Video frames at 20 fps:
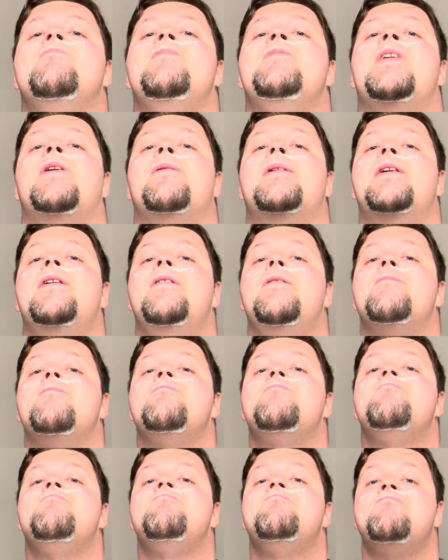And there we go.
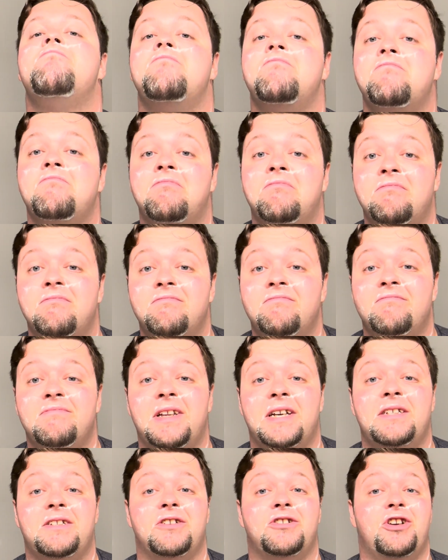
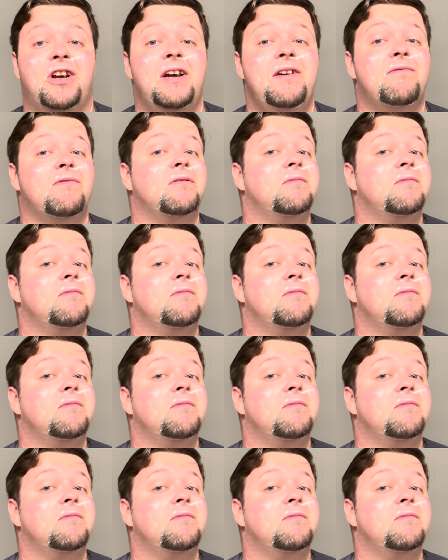That's the shape.